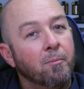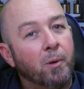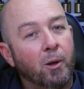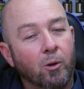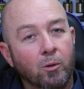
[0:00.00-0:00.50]

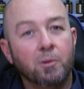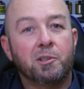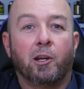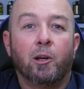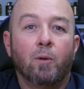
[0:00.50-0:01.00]
but
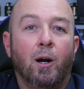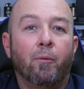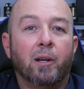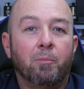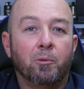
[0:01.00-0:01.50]
also I
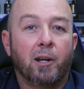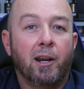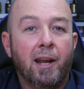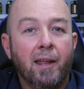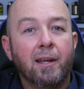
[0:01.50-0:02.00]
want to build
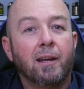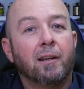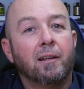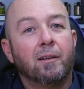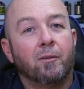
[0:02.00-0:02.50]
another
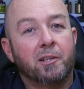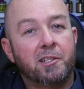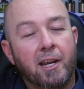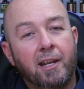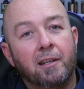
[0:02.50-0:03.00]
or a
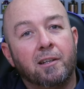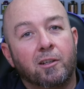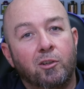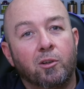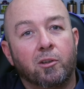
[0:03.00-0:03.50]

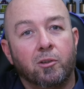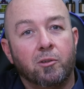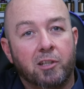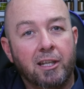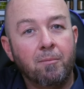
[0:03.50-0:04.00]
second Cougar
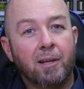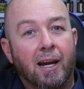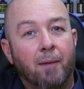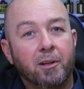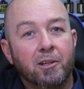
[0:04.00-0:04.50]
2 team
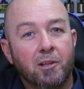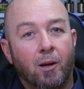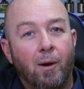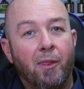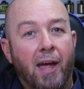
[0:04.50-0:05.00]
car because I
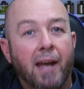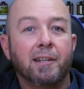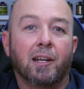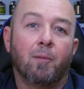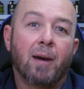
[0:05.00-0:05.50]
want that
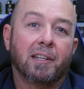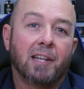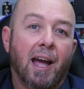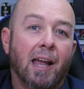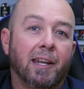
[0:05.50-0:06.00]
to go back
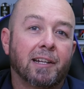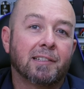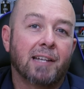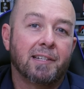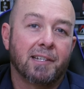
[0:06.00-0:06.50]
to
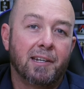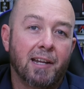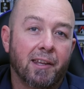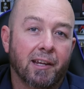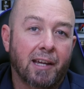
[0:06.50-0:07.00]
Alex as
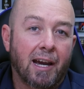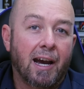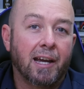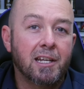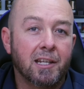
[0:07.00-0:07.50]
another
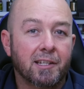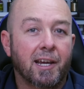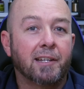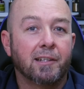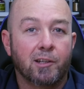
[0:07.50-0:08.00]
car he can
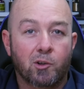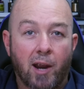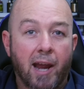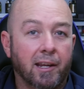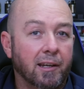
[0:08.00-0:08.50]
take to the
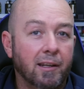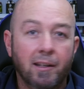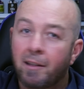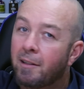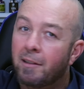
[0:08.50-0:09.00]
track,
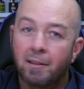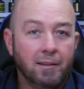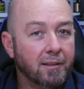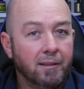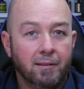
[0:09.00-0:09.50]
and
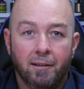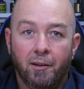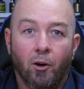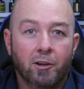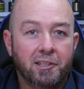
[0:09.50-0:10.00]

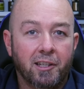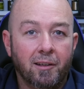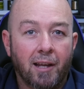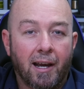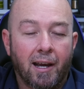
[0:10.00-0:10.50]
Knox in